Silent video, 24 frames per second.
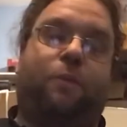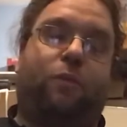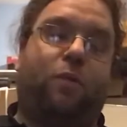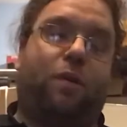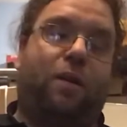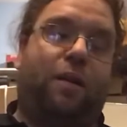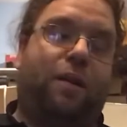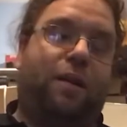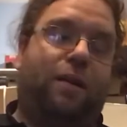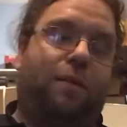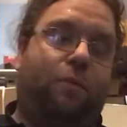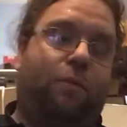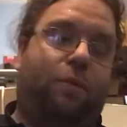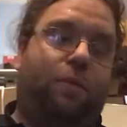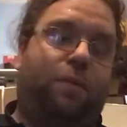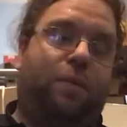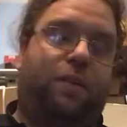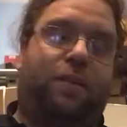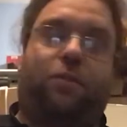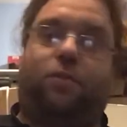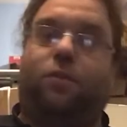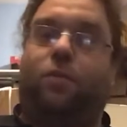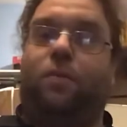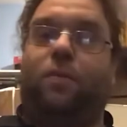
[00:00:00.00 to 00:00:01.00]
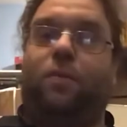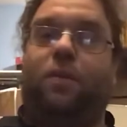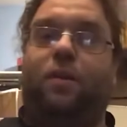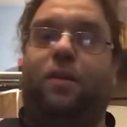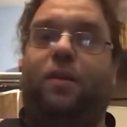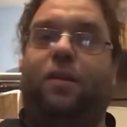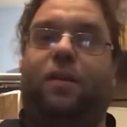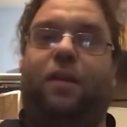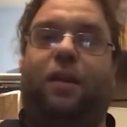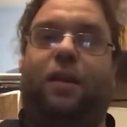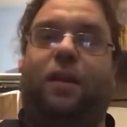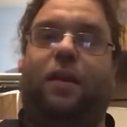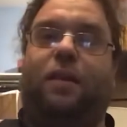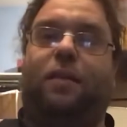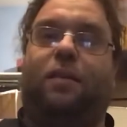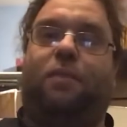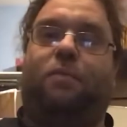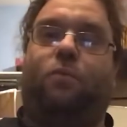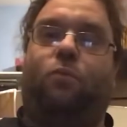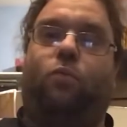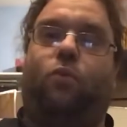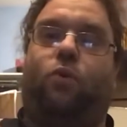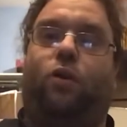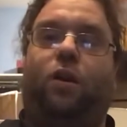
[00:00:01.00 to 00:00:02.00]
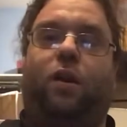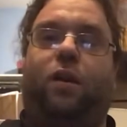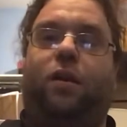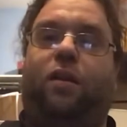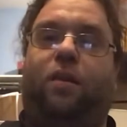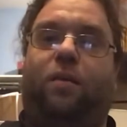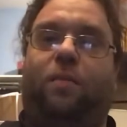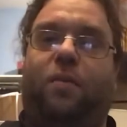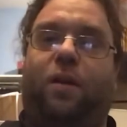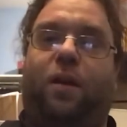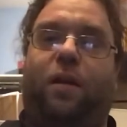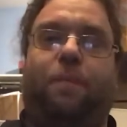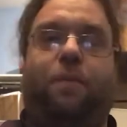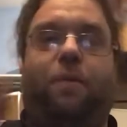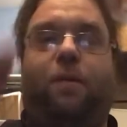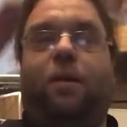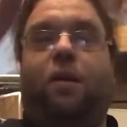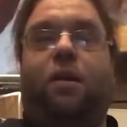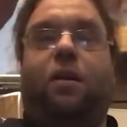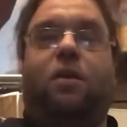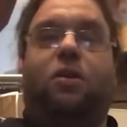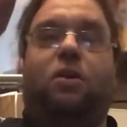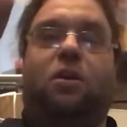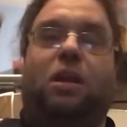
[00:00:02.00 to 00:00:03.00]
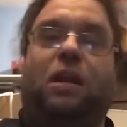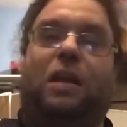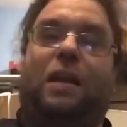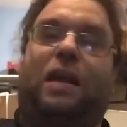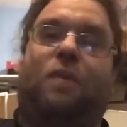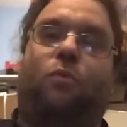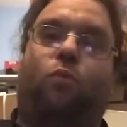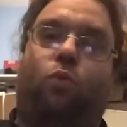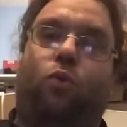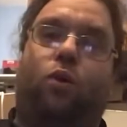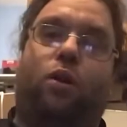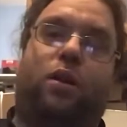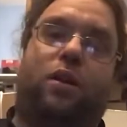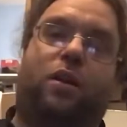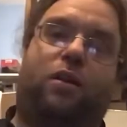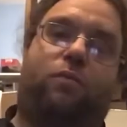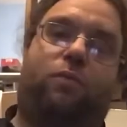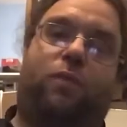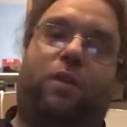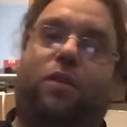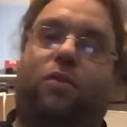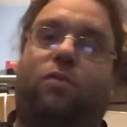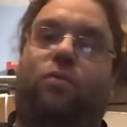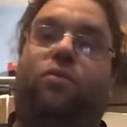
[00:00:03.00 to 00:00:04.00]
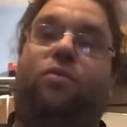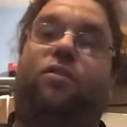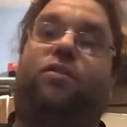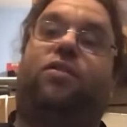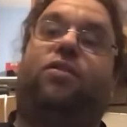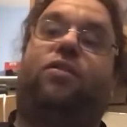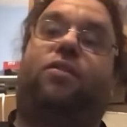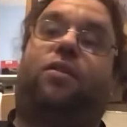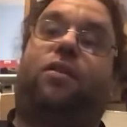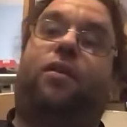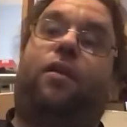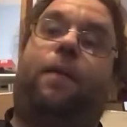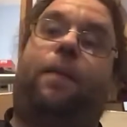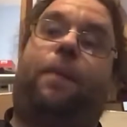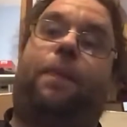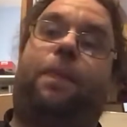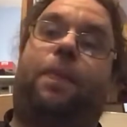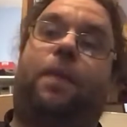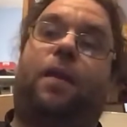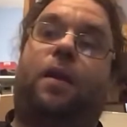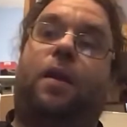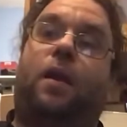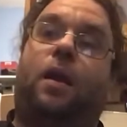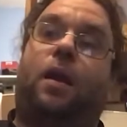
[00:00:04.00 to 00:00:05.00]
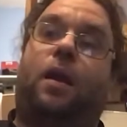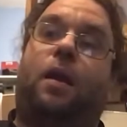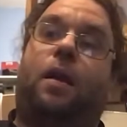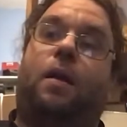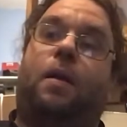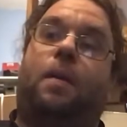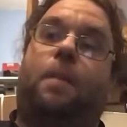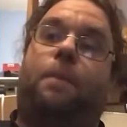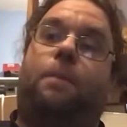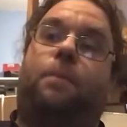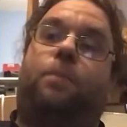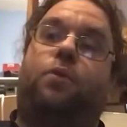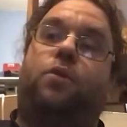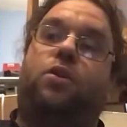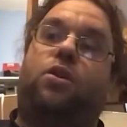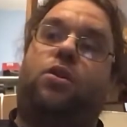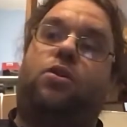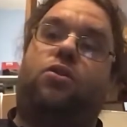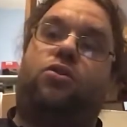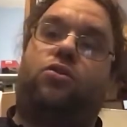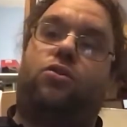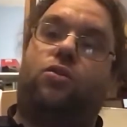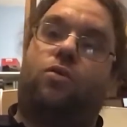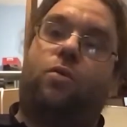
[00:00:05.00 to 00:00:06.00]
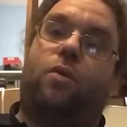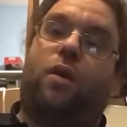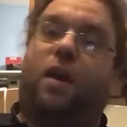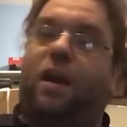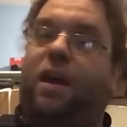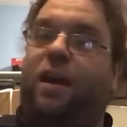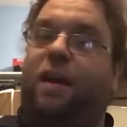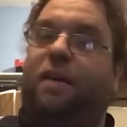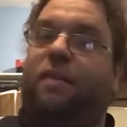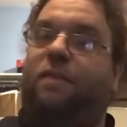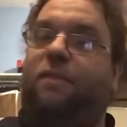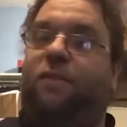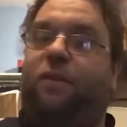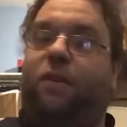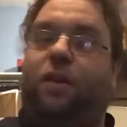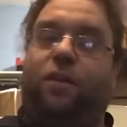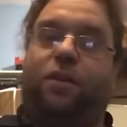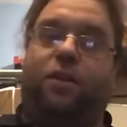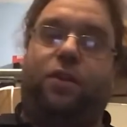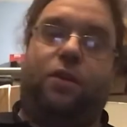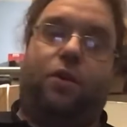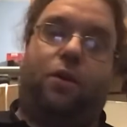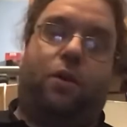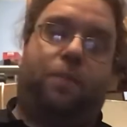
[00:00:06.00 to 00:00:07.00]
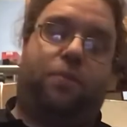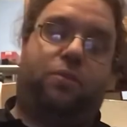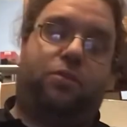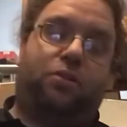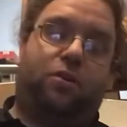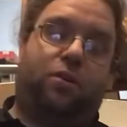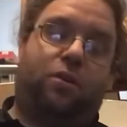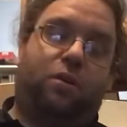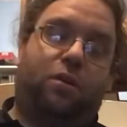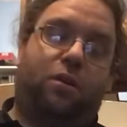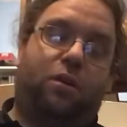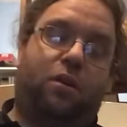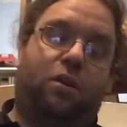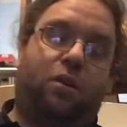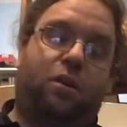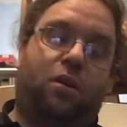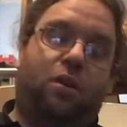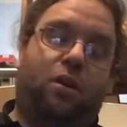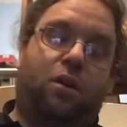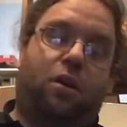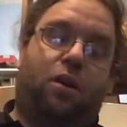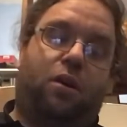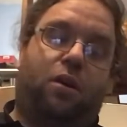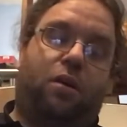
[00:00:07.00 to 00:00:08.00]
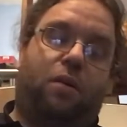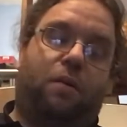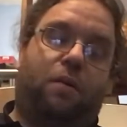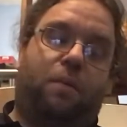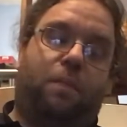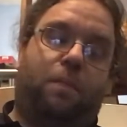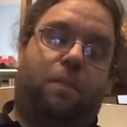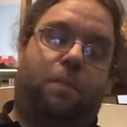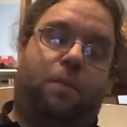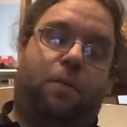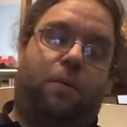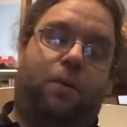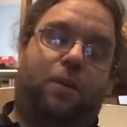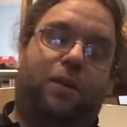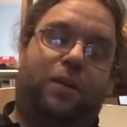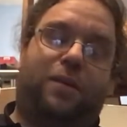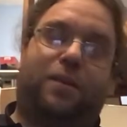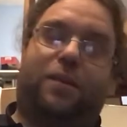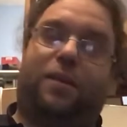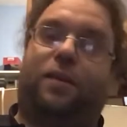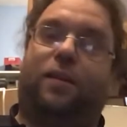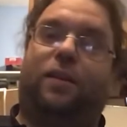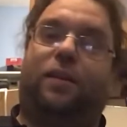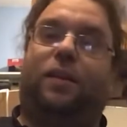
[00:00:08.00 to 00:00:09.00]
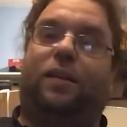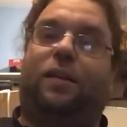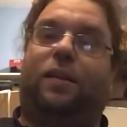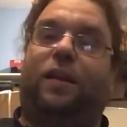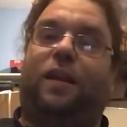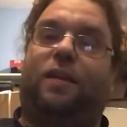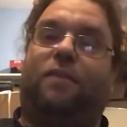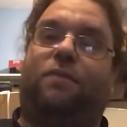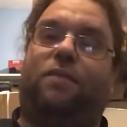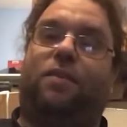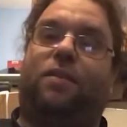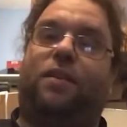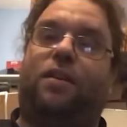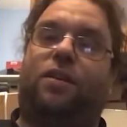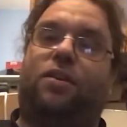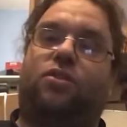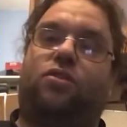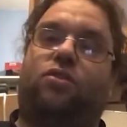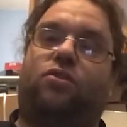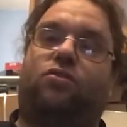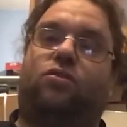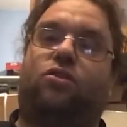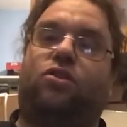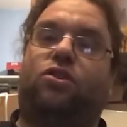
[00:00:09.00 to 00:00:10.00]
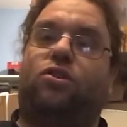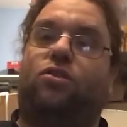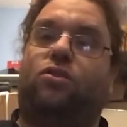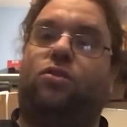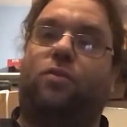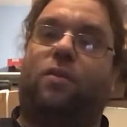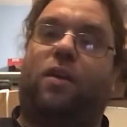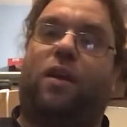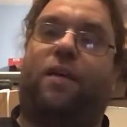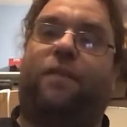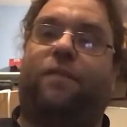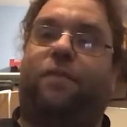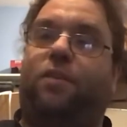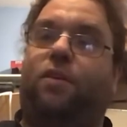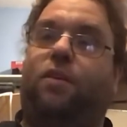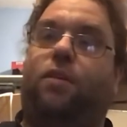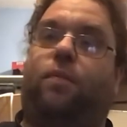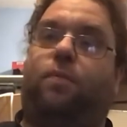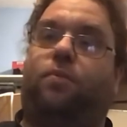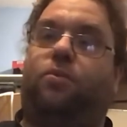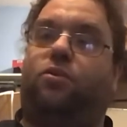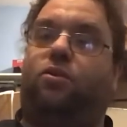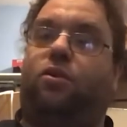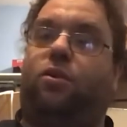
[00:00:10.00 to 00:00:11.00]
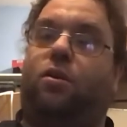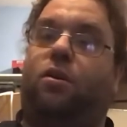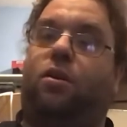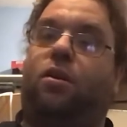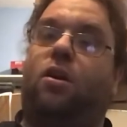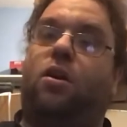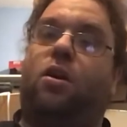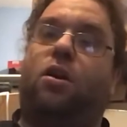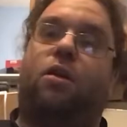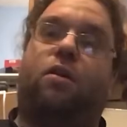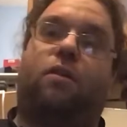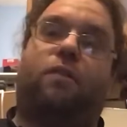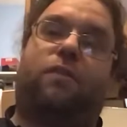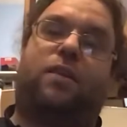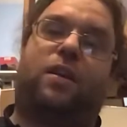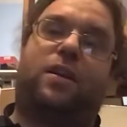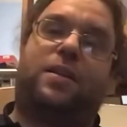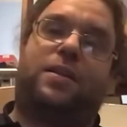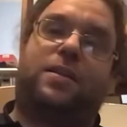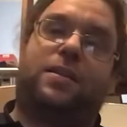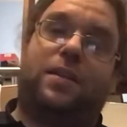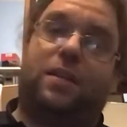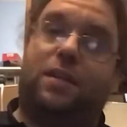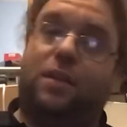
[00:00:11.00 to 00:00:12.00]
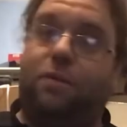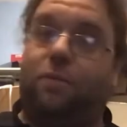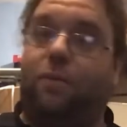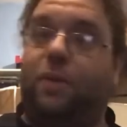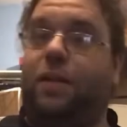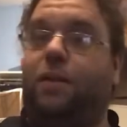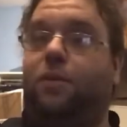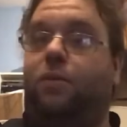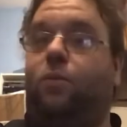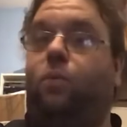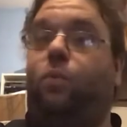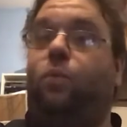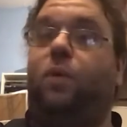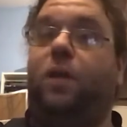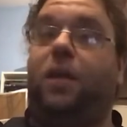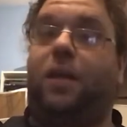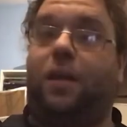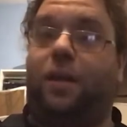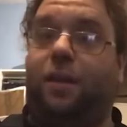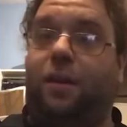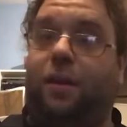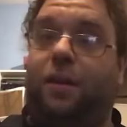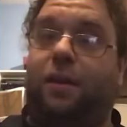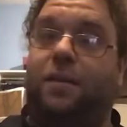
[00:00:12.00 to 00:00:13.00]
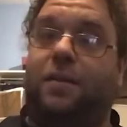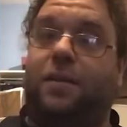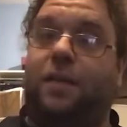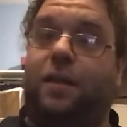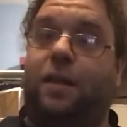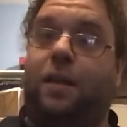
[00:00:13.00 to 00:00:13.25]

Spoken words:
it will be summoned at one end of the map and work its way towards the other. But you do have the option, but until everything is destroyed, you do have the option of continuing to weaken it